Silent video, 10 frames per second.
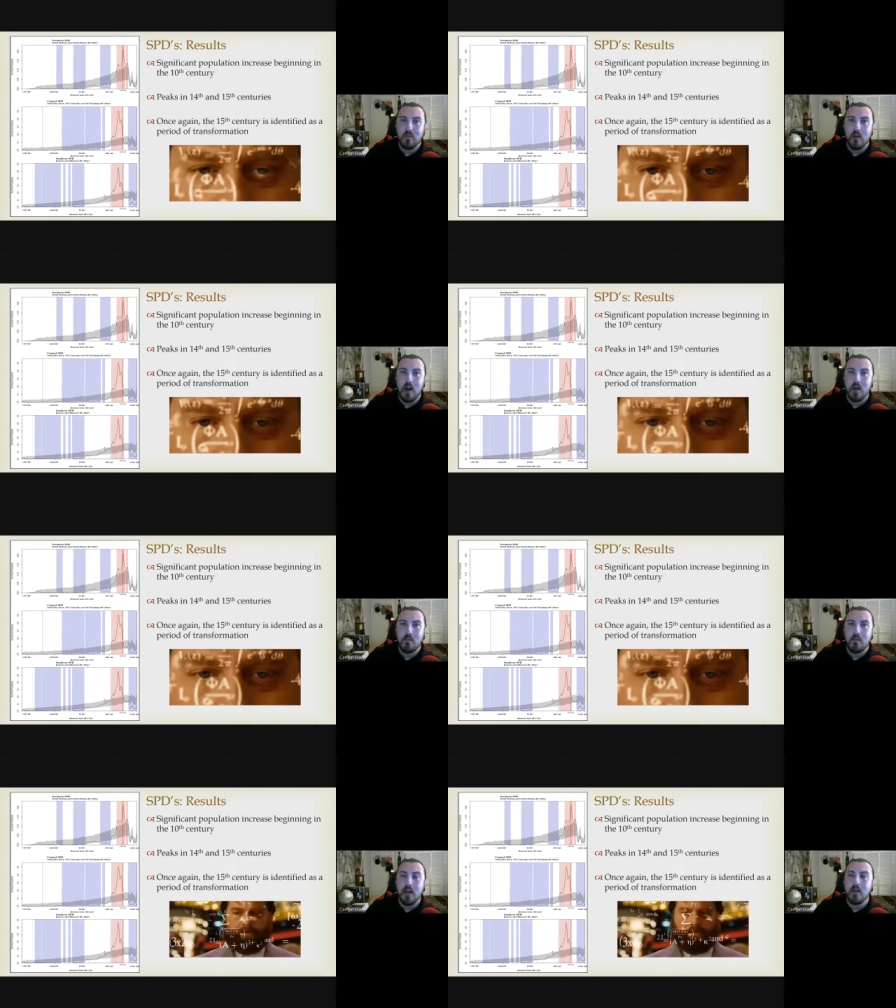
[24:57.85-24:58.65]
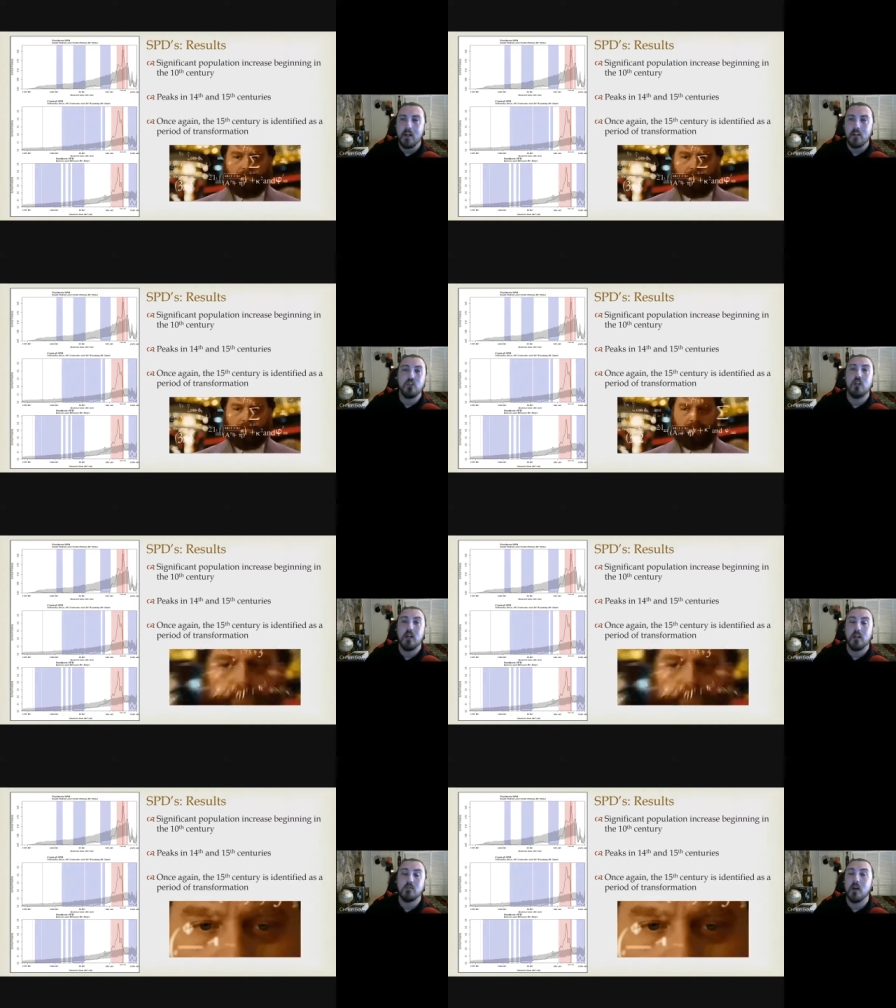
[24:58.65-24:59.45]
Um, that it, it,
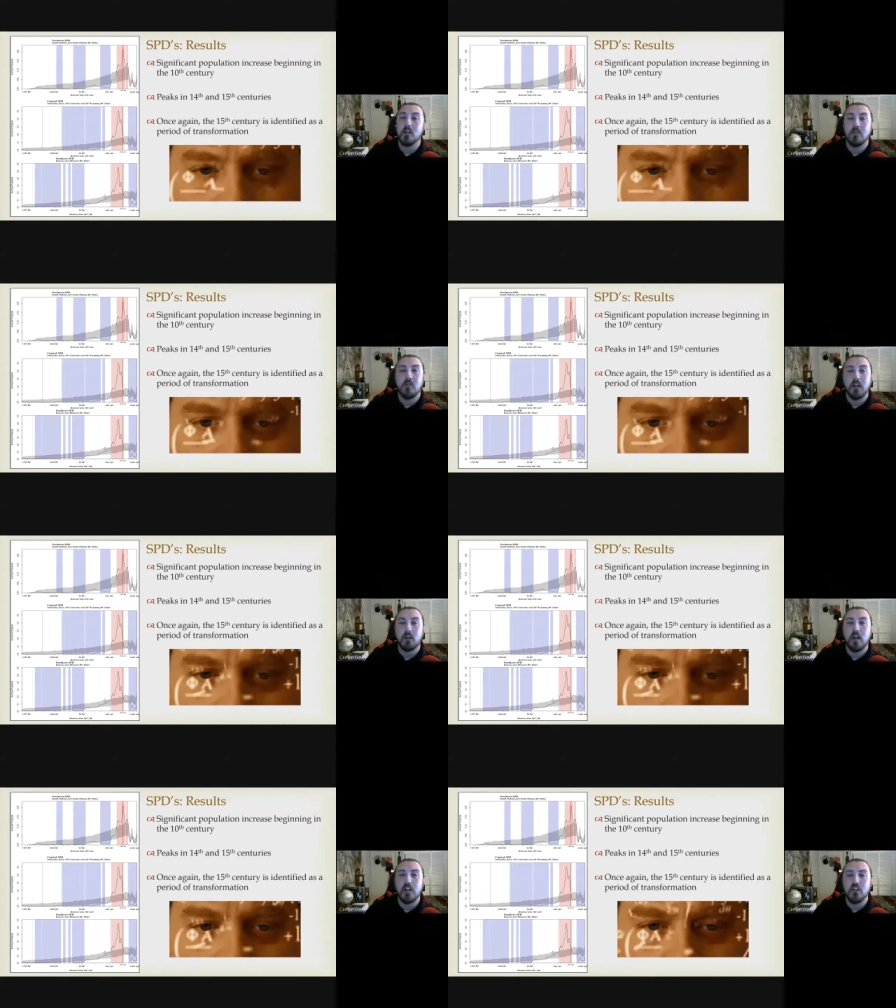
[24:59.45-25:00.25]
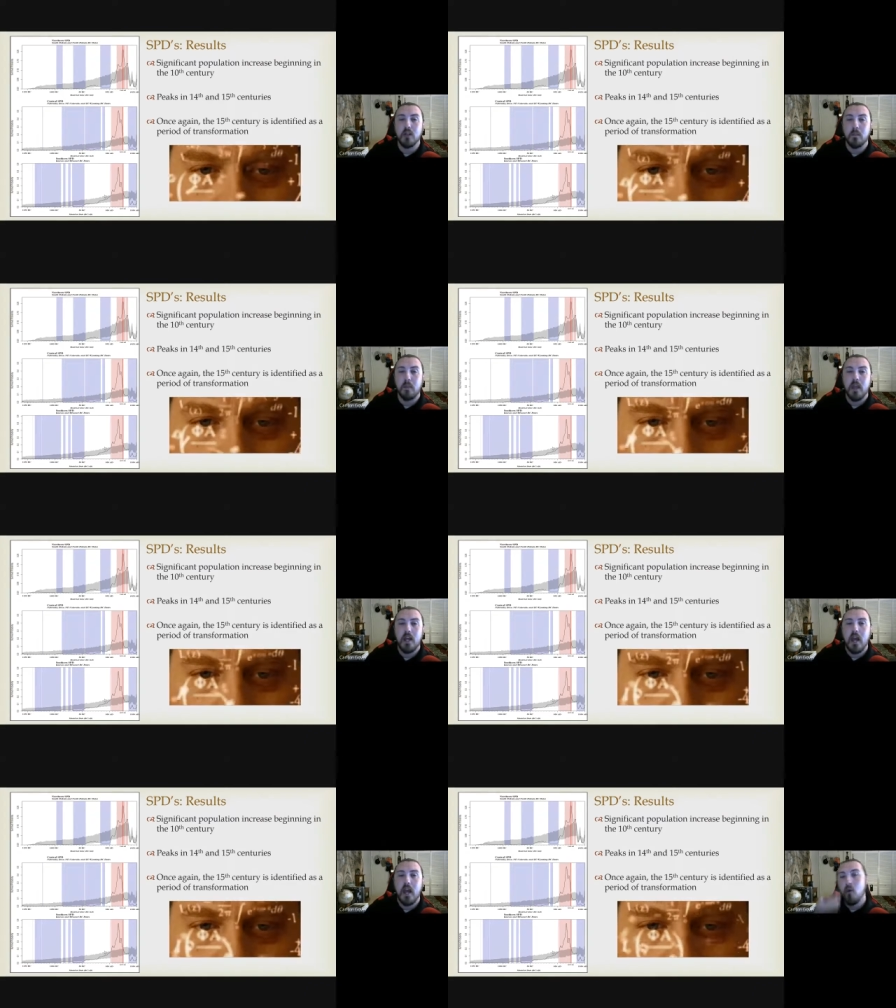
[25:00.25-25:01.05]
it must be migration,
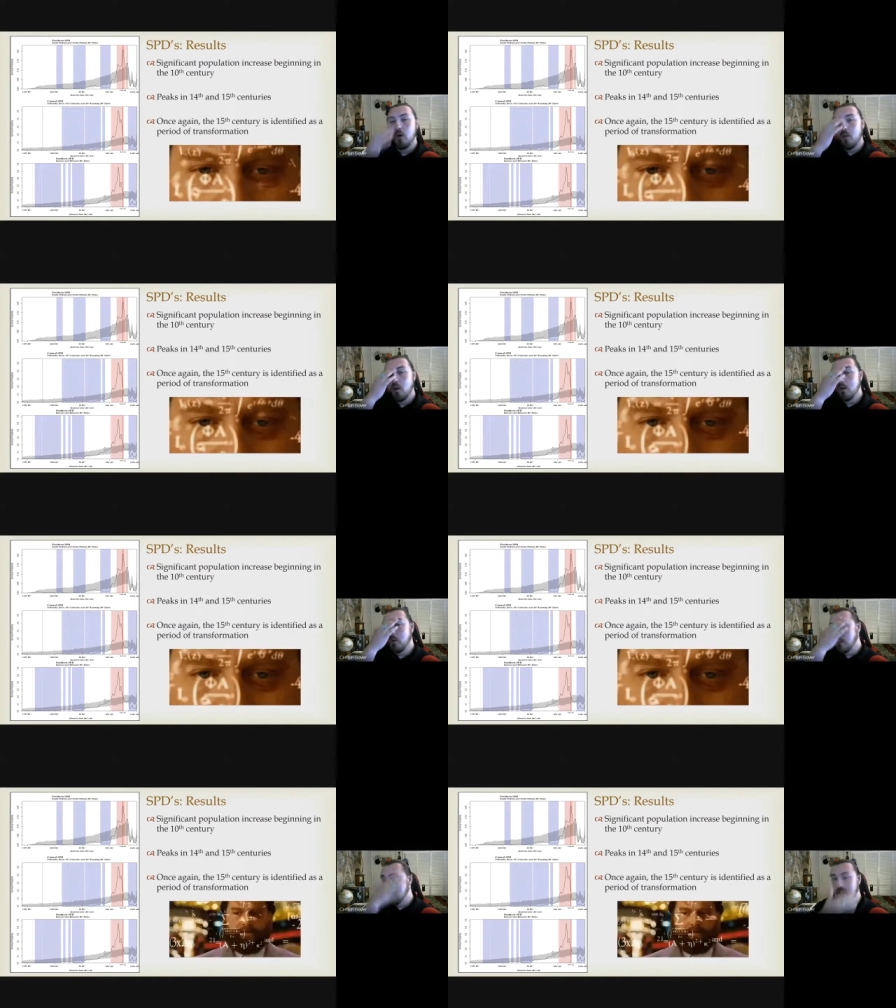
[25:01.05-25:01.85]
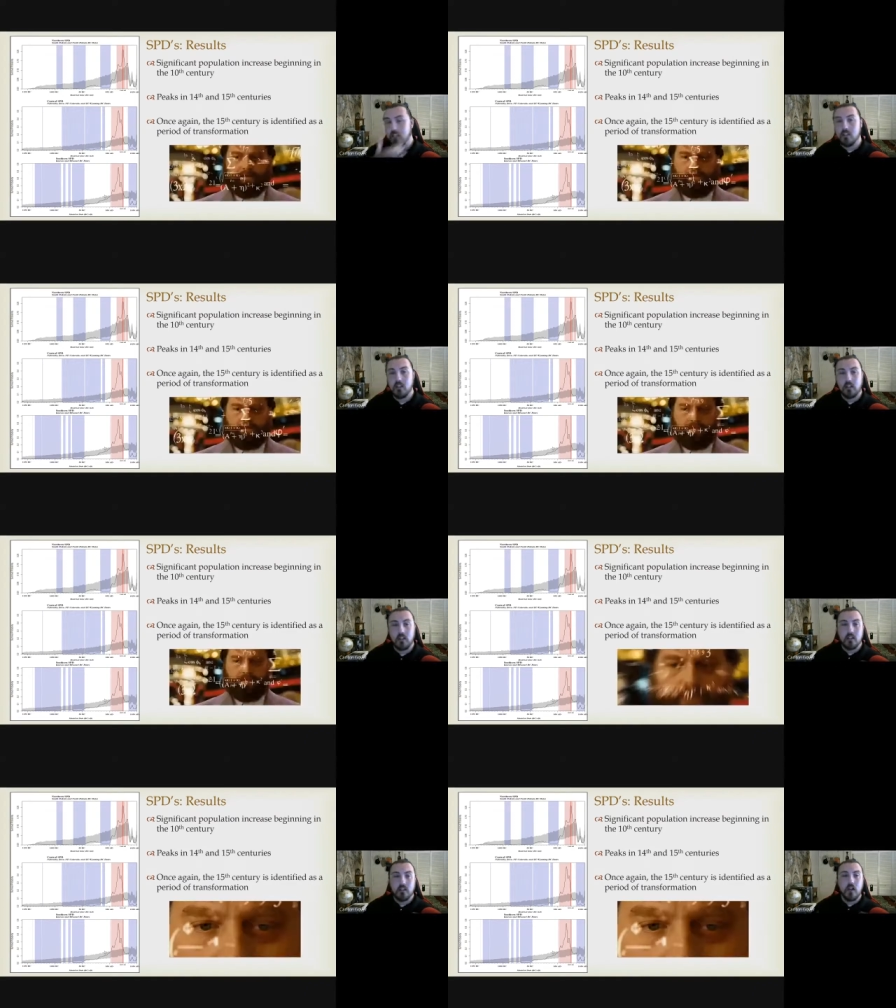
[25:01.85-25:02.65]
and more importantly, we can see
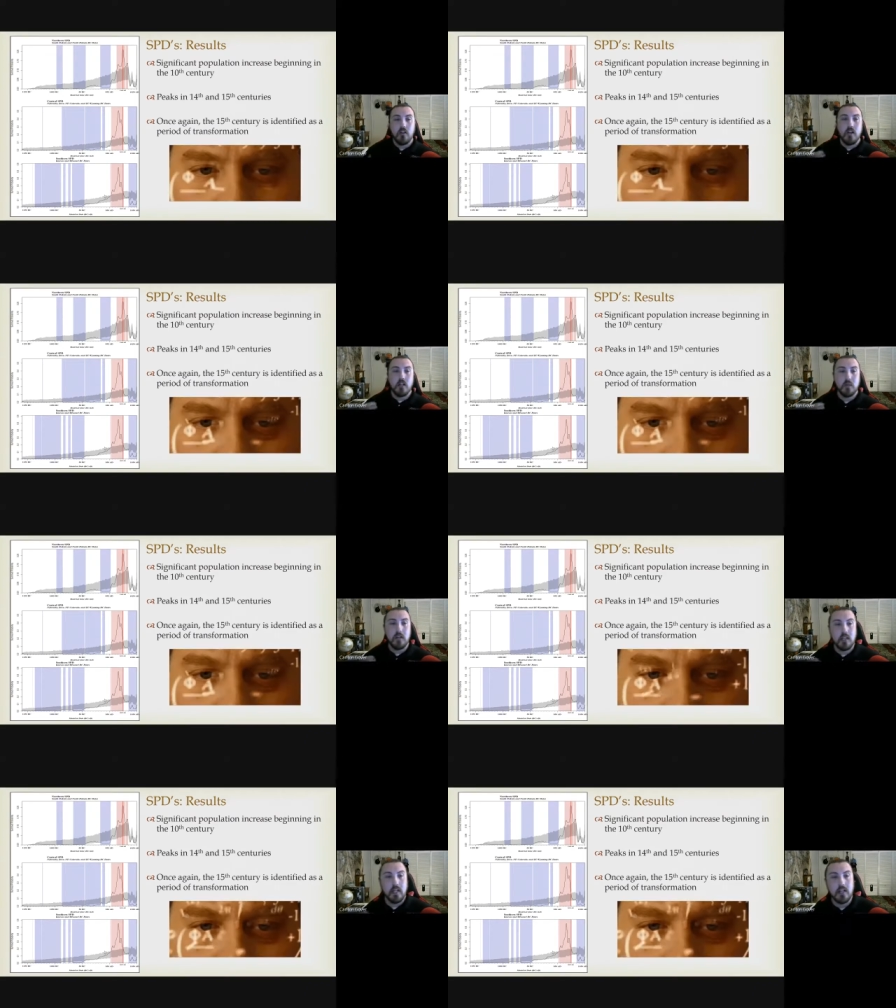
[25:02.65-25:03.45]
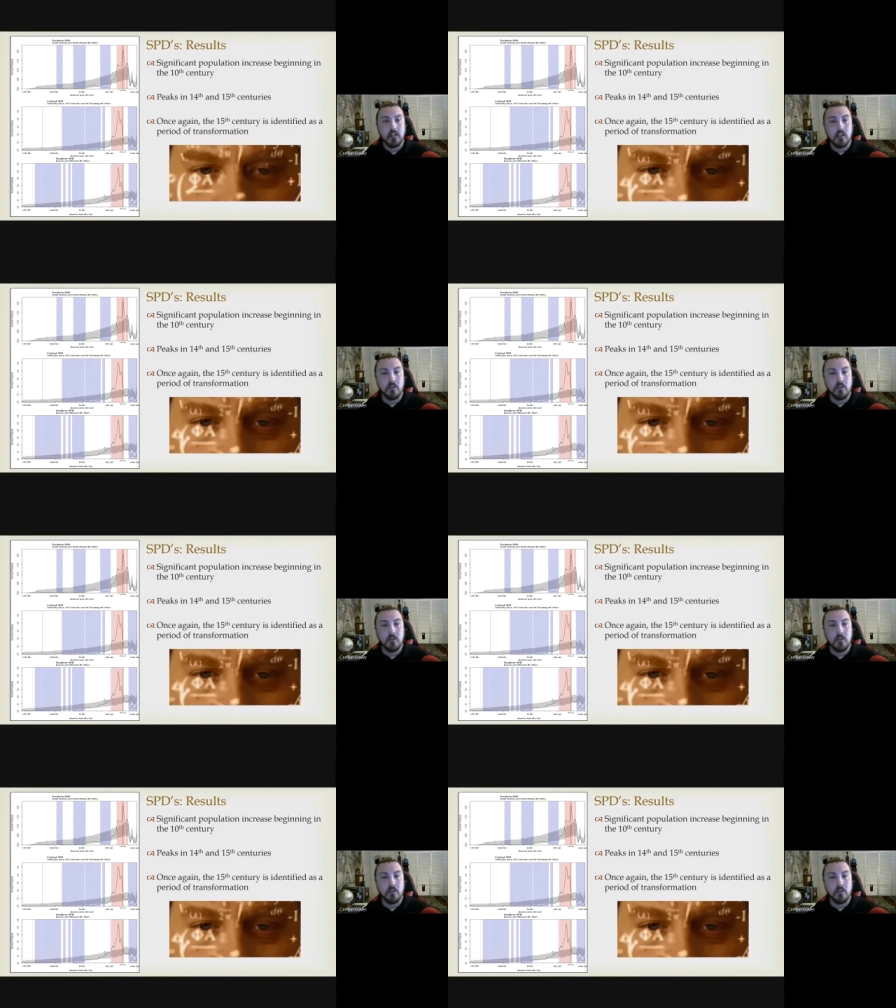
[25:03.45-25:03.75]
the southern SPD, Kansas and